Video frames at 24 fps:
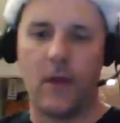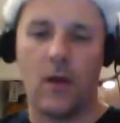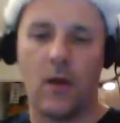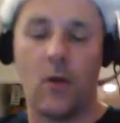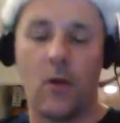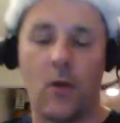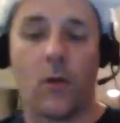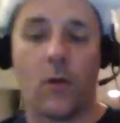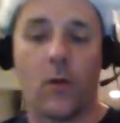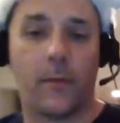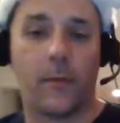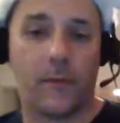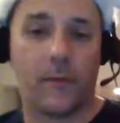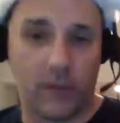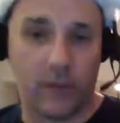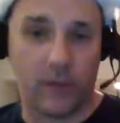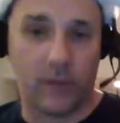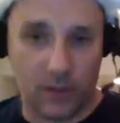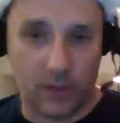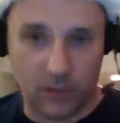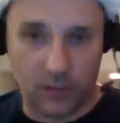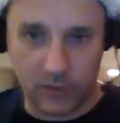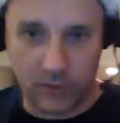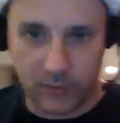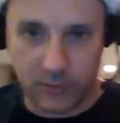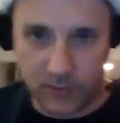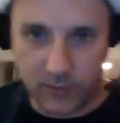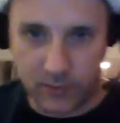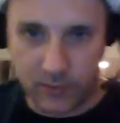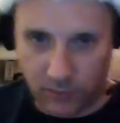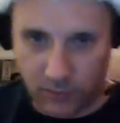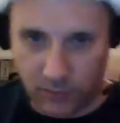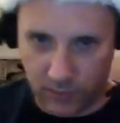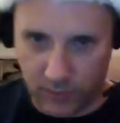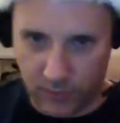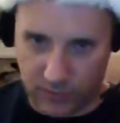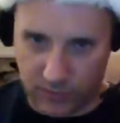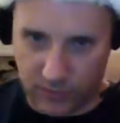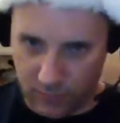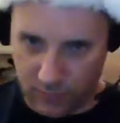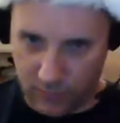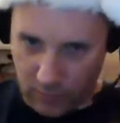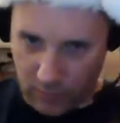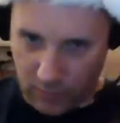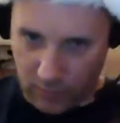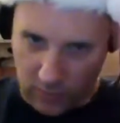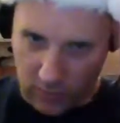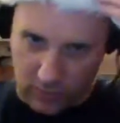where I'll be reading Christmas stories
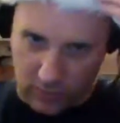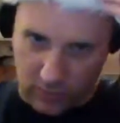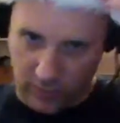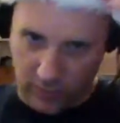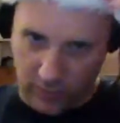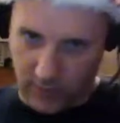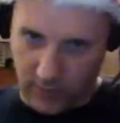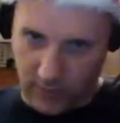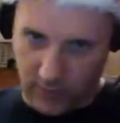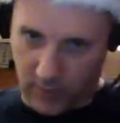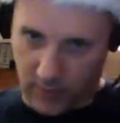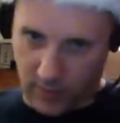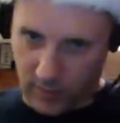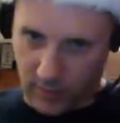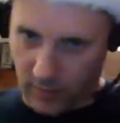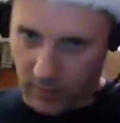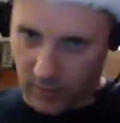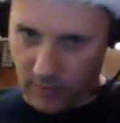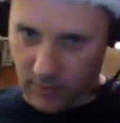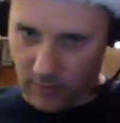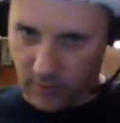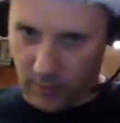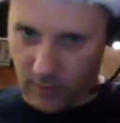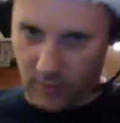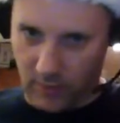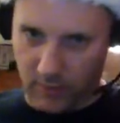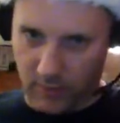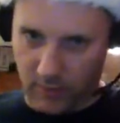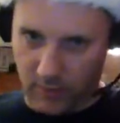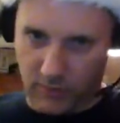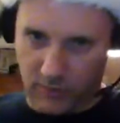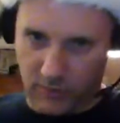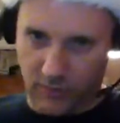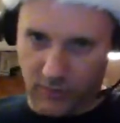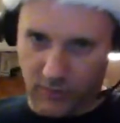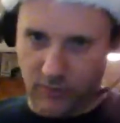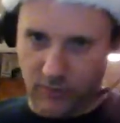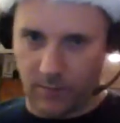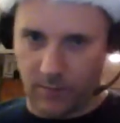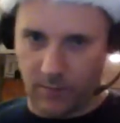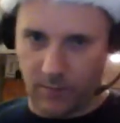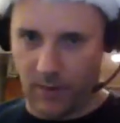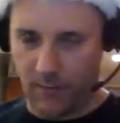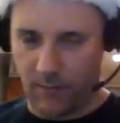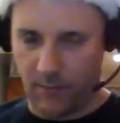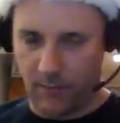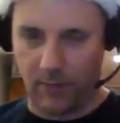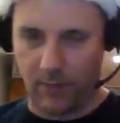to all the young children
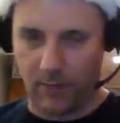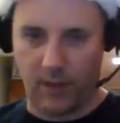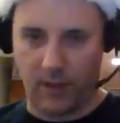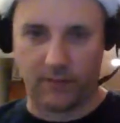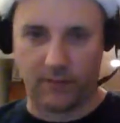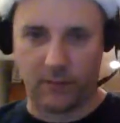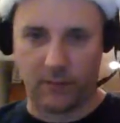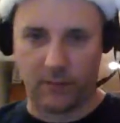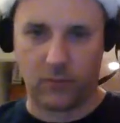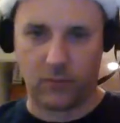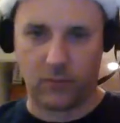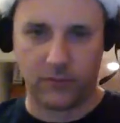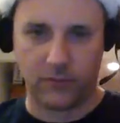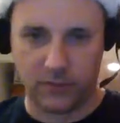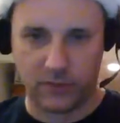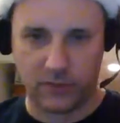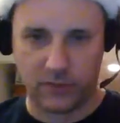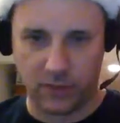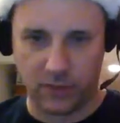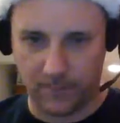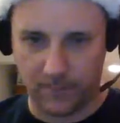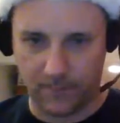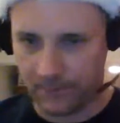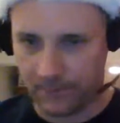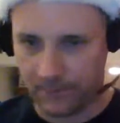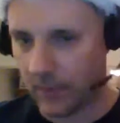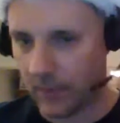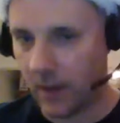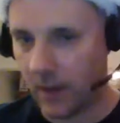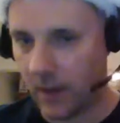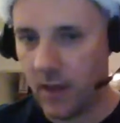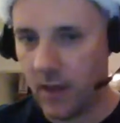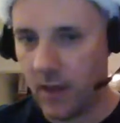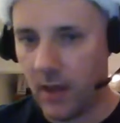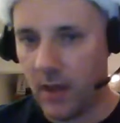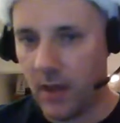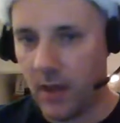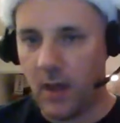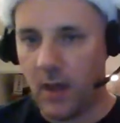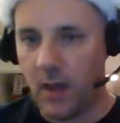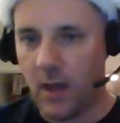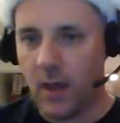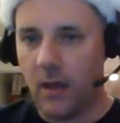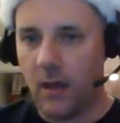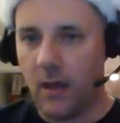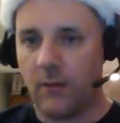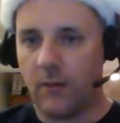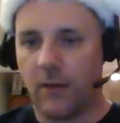and people out in the world. So
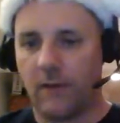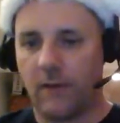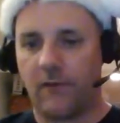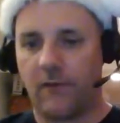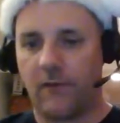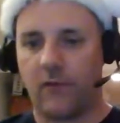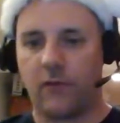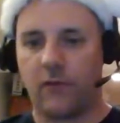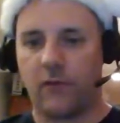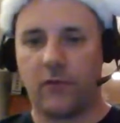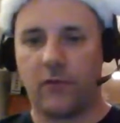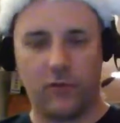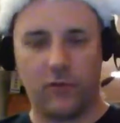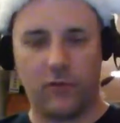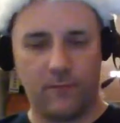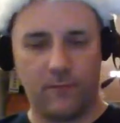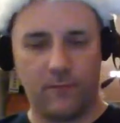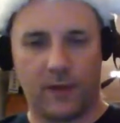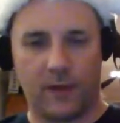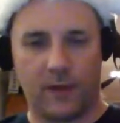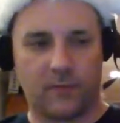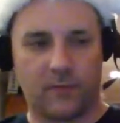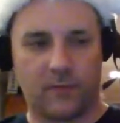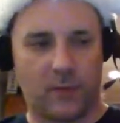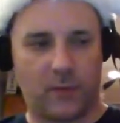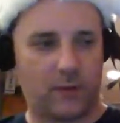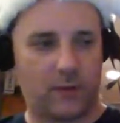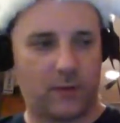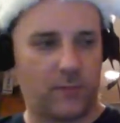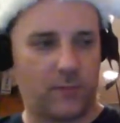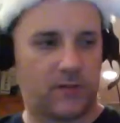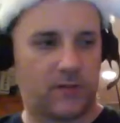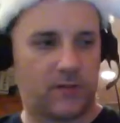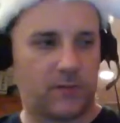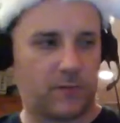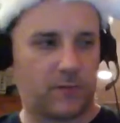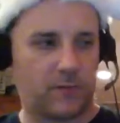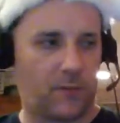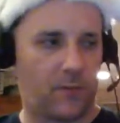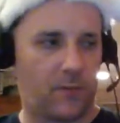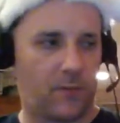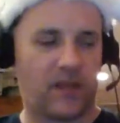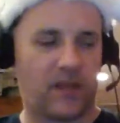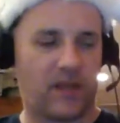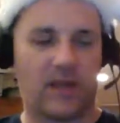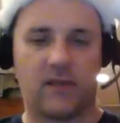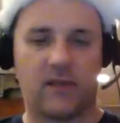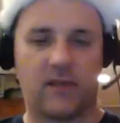without further ado, that's probably going to be sometime
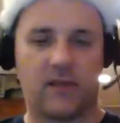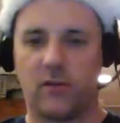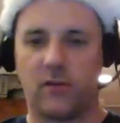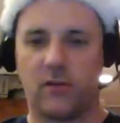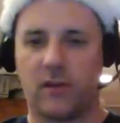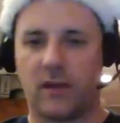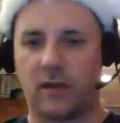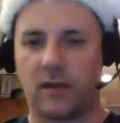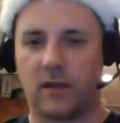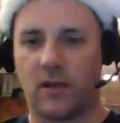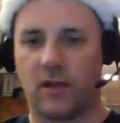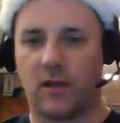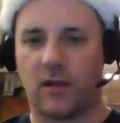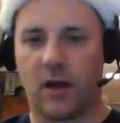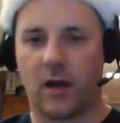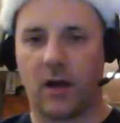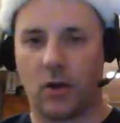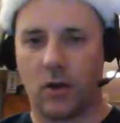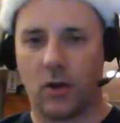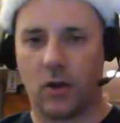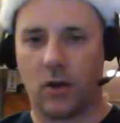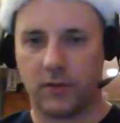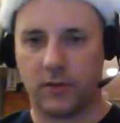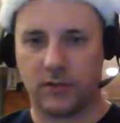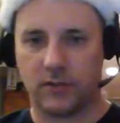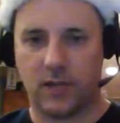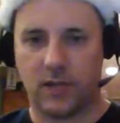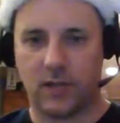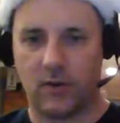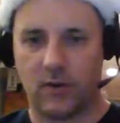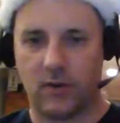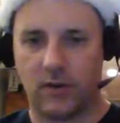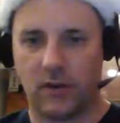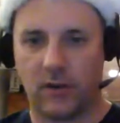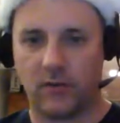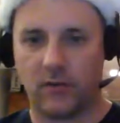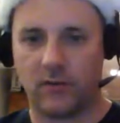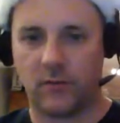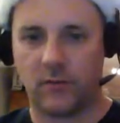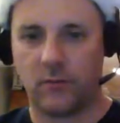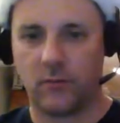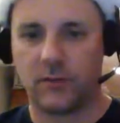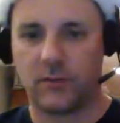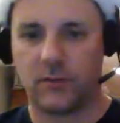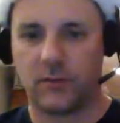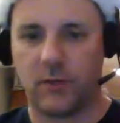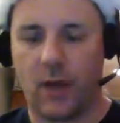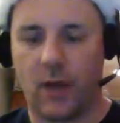around 9:30, 10 o'clock on Saturday. So
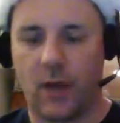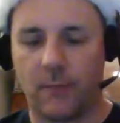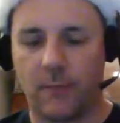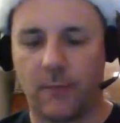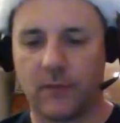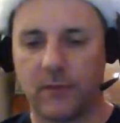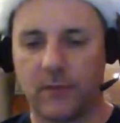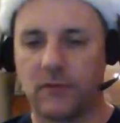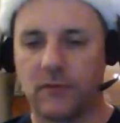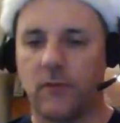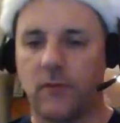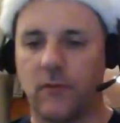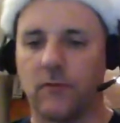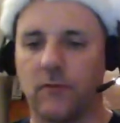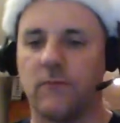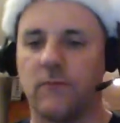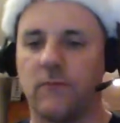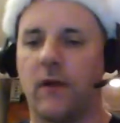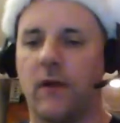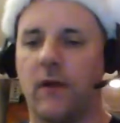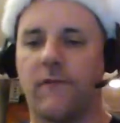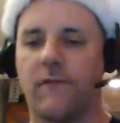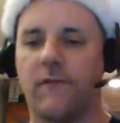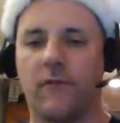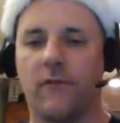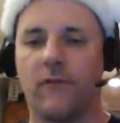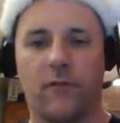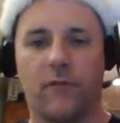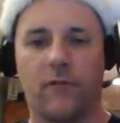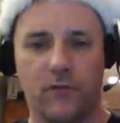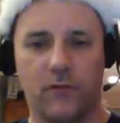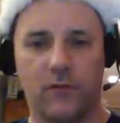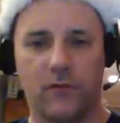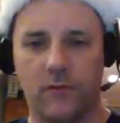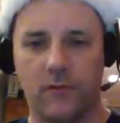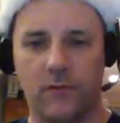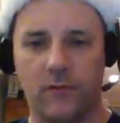we'll see what happens. So without further ado,